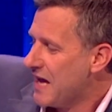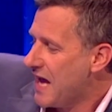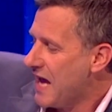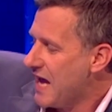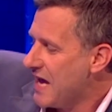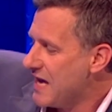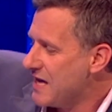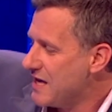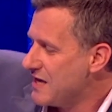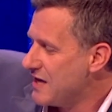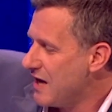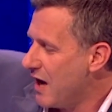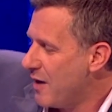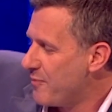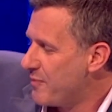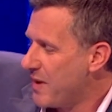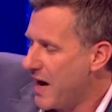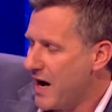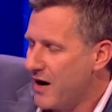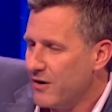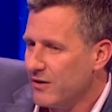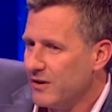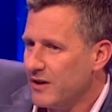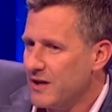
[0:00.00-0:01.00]
He
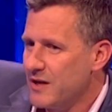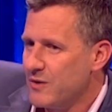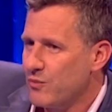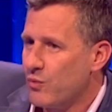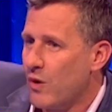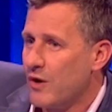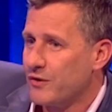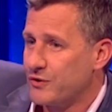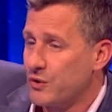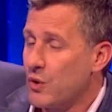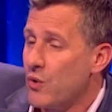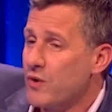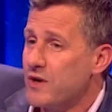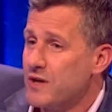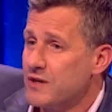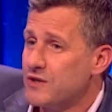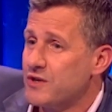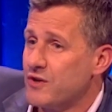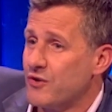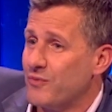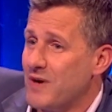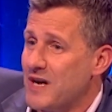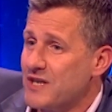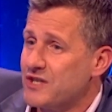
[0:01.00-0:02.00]
apparently, while talking to
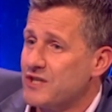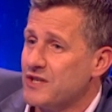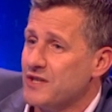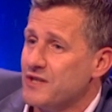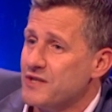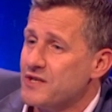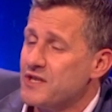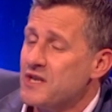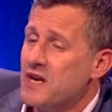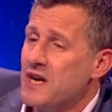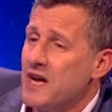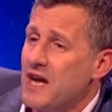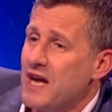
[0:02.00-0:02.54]
the Russians,